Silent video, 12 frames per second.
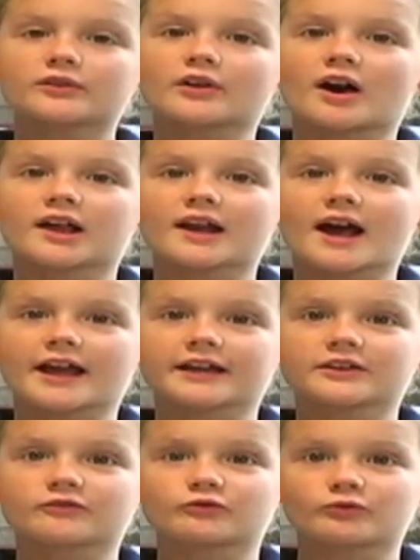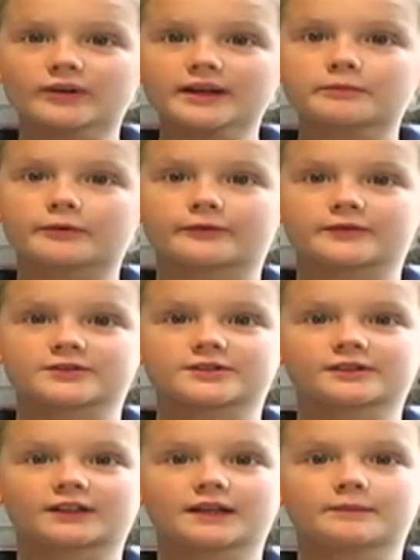or not I can read
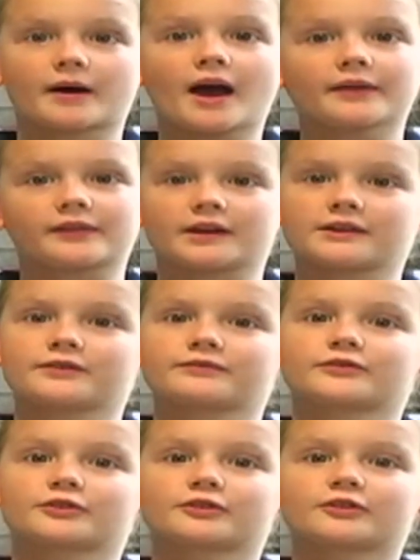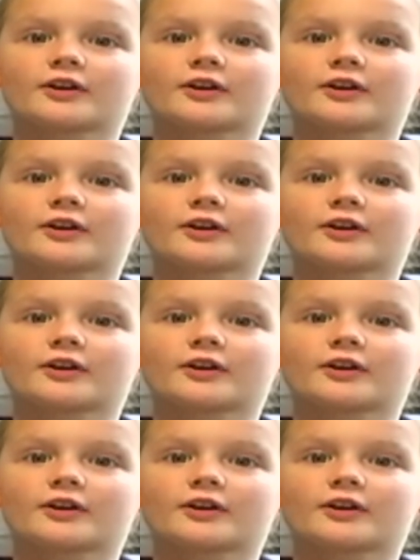proficiently by the end of third